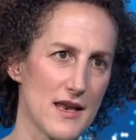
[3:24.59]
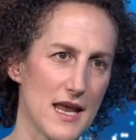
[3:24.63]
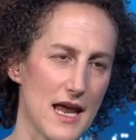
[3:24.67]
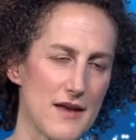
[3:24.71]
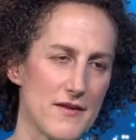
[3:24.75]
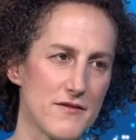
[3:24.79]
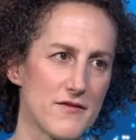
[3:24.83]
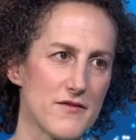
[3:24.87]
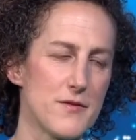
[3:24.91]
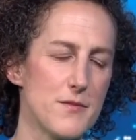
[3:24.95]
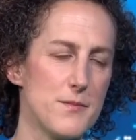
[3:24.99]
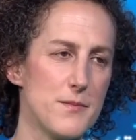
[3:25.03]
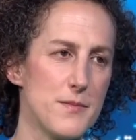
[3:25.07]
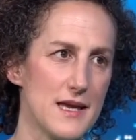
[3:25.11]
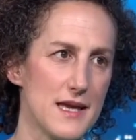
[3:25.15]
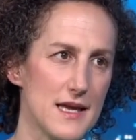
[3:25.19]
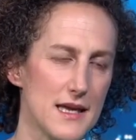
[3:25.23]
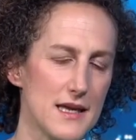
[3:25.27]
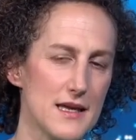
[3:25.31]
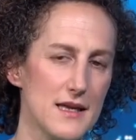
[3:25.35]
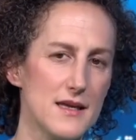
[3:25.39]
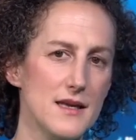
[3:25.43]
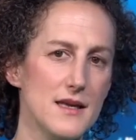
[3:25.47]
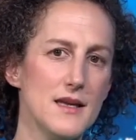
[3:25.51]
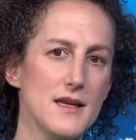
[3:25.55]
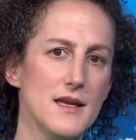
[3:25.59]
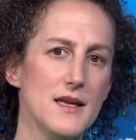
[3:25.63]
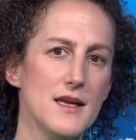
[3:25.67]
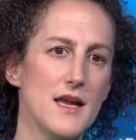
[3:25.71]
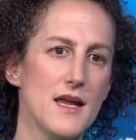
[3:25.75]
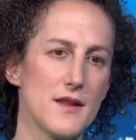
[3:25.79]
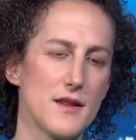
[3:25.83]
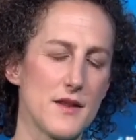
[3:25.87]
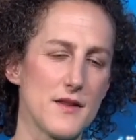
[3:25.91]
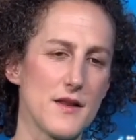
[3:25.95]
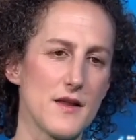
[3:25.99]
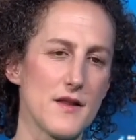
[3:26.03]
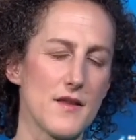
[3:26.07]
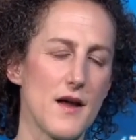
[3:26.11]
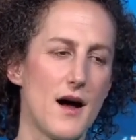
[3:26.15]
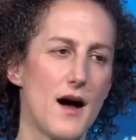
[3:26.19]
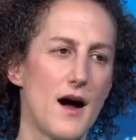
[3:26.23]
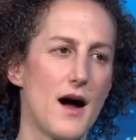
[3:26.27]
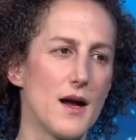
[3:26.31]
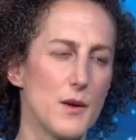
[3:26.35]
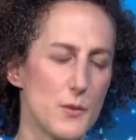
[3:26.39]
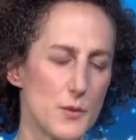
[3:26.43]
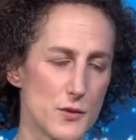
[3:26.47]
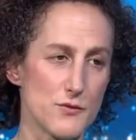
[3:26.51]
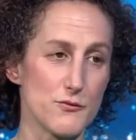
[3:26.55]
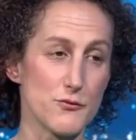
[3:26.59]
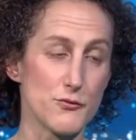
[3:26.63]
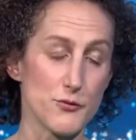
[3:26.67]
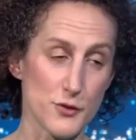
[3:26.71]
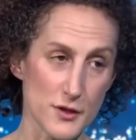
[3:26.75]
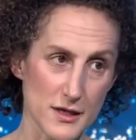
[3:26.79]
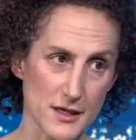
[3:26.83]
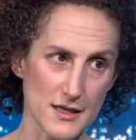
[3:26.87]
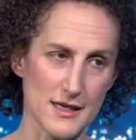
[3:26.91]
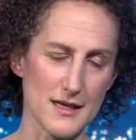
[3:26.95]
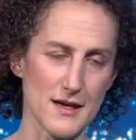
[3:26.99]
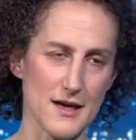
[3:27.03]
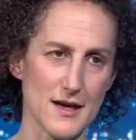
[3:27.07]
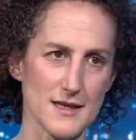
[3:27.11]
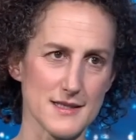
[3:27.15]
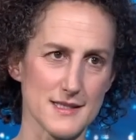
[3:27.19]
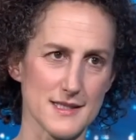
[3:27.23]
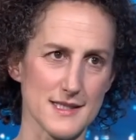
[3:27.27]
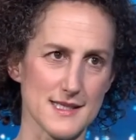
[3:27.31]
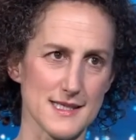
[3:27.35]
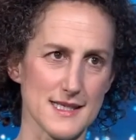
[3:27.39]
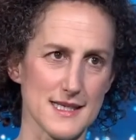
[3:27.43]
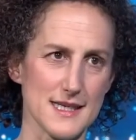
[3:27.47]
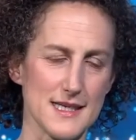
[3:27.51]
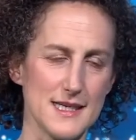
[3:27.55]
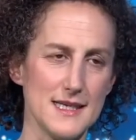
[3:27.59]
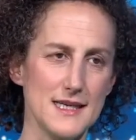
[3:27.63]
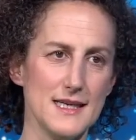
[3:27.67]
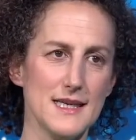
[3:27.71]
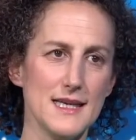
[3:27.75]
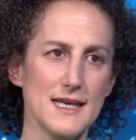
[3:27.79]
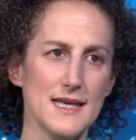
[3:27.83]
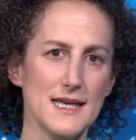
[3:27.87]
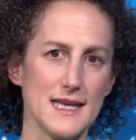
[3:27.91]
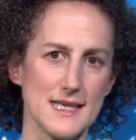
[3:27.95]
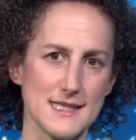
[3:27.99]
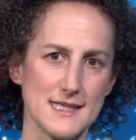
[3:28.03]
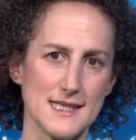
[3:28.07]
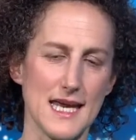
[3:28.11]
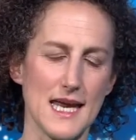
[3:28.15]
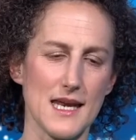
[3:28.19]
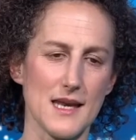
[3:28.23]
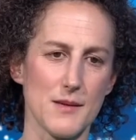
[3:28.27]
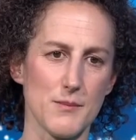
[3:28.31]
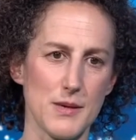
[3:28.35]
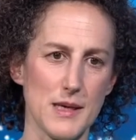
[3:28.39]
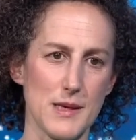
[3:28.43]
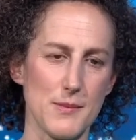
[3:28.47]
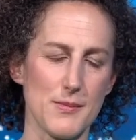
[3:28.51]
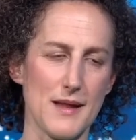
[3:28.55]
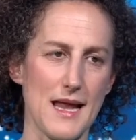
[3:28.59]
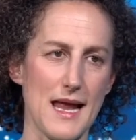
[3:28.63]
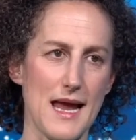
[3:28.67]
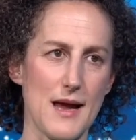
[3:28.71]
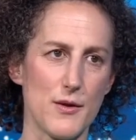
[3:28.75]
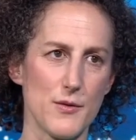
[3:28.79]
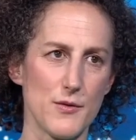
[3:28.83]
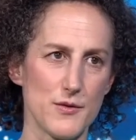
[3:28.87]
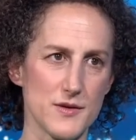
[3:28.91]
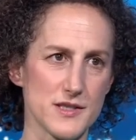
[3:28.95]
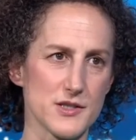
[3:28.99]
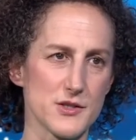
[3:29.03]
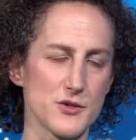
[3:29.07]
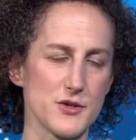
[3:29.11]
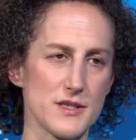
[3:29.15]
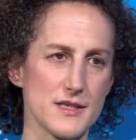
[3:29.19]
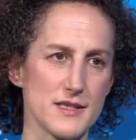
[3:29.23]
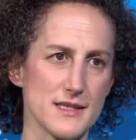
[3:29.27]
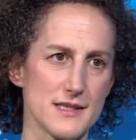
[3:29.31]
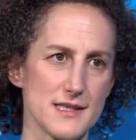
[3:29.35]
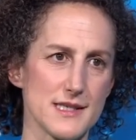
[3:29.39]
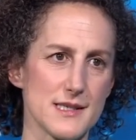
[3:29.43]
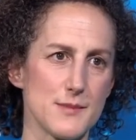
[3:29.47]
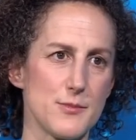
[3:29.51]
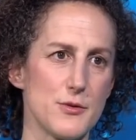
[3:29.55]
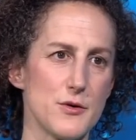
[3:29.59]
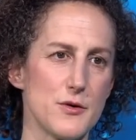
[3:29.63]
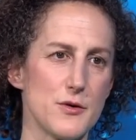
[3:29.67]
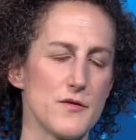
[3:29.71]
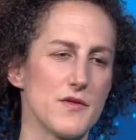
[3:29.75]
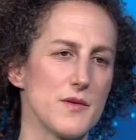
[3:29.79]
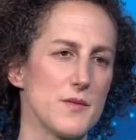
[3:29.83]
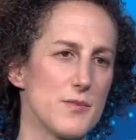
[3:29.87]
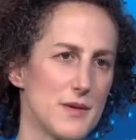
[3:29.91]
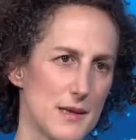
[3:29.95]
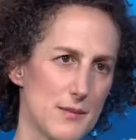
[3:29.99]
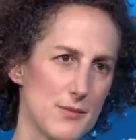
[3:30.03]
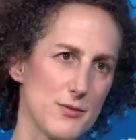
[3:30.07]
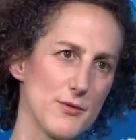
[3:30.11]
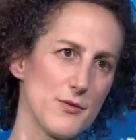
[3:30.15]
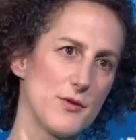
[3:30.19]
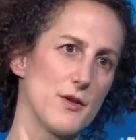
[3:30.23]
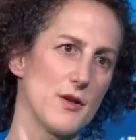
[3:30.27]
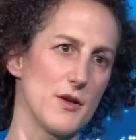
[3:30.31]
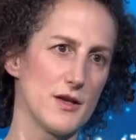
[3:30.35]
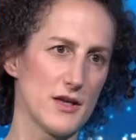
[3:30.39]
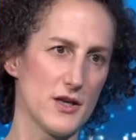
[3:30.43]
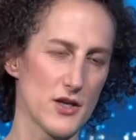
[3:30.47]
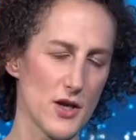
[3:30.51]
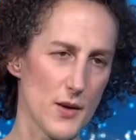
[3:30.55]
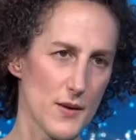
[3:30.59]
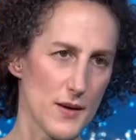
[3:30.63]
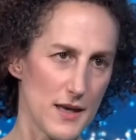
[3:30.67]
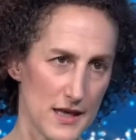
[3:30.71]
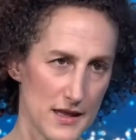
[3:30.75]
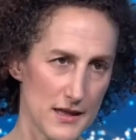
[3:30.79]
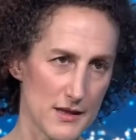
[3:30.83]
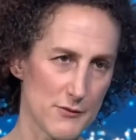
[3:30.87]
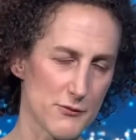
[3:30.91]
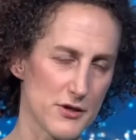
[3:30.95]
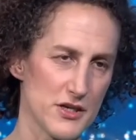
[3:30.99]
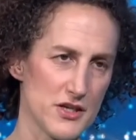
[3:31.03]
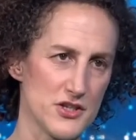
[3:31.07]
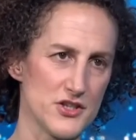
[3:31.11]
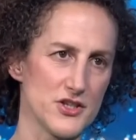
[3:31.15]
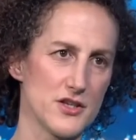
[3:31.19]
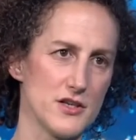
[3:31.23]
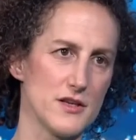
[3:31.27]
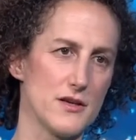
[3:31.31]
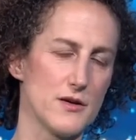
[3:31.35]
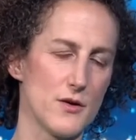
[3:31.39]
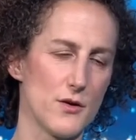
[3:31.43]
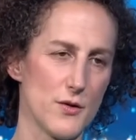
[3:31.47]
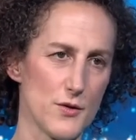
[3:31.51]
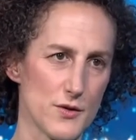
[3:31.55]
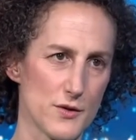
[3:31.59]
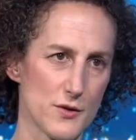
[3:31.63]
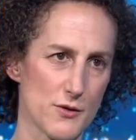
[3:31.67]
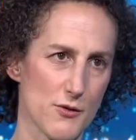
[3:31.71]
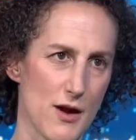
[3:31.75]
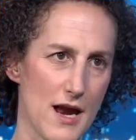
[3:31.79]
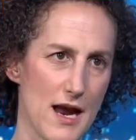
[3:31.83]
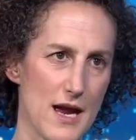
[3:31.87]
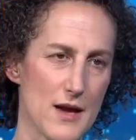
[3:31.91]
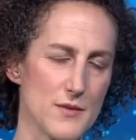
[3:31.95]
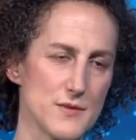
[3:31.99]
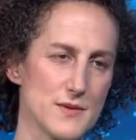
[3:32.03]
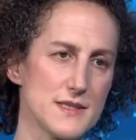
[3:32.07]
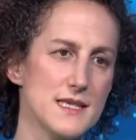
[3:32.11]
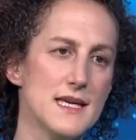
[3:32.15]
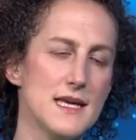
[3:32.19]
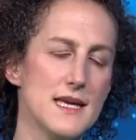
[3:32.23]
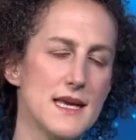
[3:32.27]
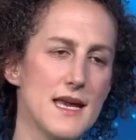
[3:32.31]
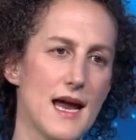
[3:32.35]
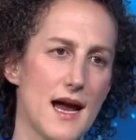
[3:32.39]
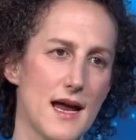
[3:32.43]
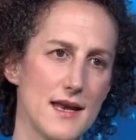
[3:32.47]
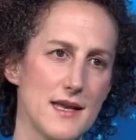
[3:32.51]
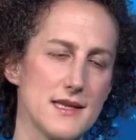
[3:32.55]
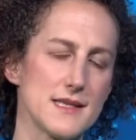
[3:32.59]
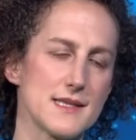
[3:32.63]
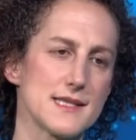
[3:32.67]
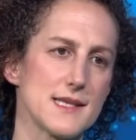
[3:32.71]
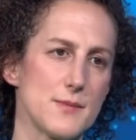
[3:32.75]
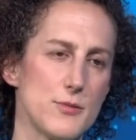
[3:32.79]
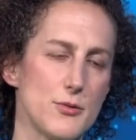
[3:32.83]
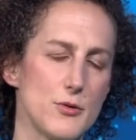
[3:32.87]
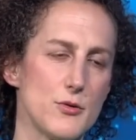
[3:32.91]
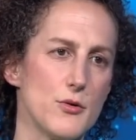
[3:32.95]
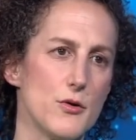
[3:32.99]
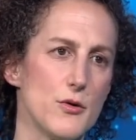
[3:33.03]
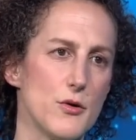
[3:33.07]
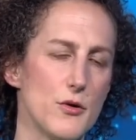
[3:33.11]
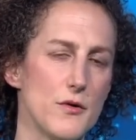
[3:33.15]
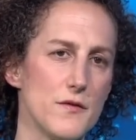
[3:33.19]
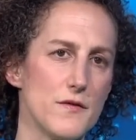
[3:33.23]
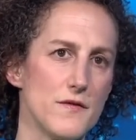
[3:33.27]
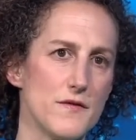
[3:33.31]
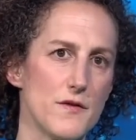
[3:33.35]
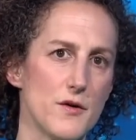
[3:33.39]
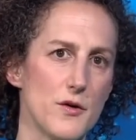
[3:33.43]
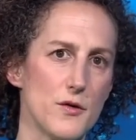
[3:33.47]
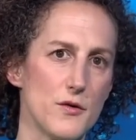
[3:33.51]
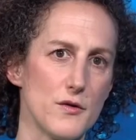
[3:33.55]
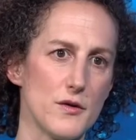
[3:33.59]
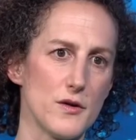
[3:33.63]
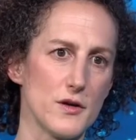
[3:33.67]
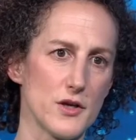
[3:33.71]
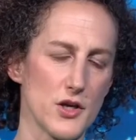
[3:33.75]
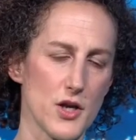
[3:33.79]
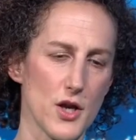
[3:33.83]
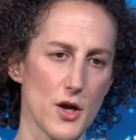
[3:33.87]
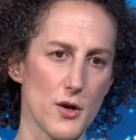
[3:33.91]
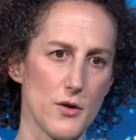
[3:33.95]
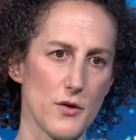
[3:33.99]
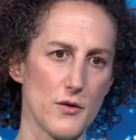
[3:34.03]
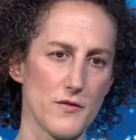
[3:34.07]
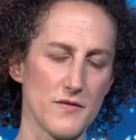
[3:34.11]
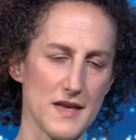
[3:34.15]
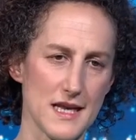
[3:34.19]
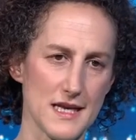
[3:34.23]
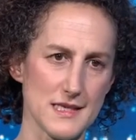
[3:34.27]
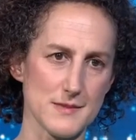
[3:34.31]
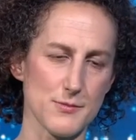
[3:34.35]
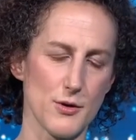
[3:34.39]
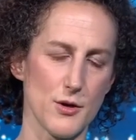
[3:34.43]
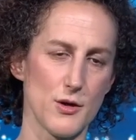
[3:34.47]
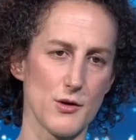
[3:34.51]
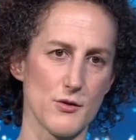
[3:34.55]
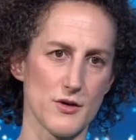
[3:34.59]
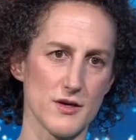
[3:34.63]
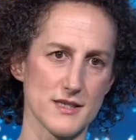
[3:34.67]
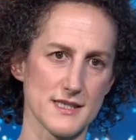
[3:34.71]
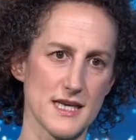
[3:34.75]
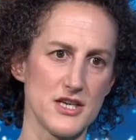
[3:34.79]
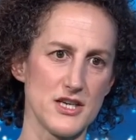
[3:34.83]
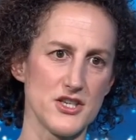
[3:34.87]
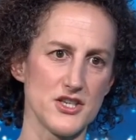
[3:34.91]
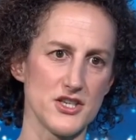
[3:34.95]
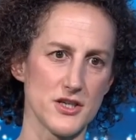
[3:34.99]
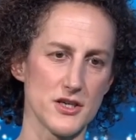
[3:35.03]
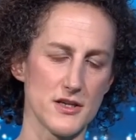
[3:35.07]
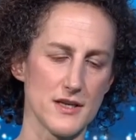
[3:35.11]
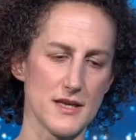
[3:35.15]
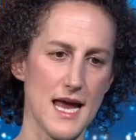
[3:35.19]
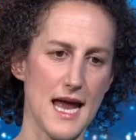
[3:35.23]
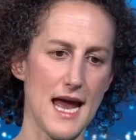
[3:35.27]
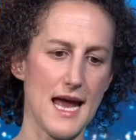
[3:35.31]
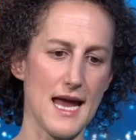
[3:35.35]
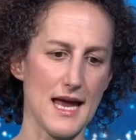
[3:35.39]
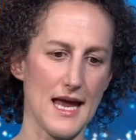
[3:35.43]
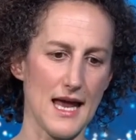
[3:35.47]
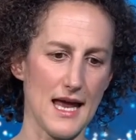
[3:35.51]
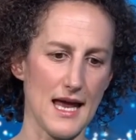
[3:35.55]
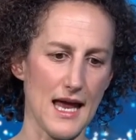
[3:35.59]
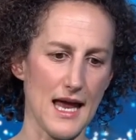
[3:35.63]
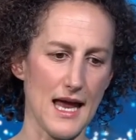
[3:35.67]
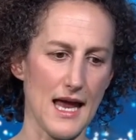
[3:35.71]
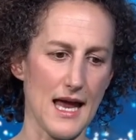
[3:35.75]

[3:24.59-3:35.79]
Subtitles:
And for me, the thing that I would really like to see is getting people out on the streets in support of the people, you know, in the region, on the ground, and in support of you know, of less polarization